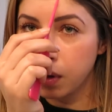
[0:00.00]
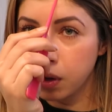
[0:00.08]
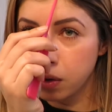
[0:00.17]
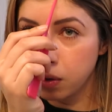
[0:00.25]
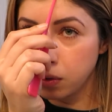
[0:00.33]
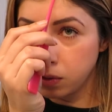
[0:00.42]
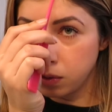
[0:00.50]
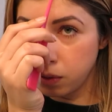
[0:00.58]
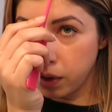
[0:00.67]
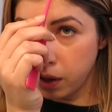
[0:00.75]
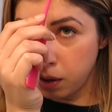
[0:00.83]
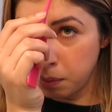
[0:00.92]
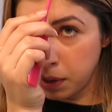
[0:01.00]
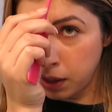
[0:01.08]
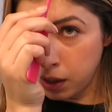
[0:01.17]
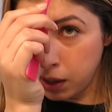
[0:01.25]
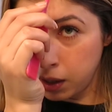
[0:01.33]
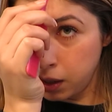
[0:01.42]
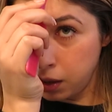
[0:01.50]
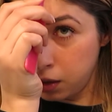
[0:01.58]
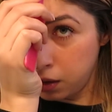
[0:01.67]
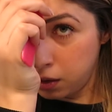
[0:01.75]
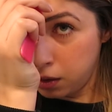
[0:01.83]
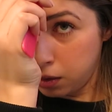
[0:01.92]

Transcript: I should straighten my line.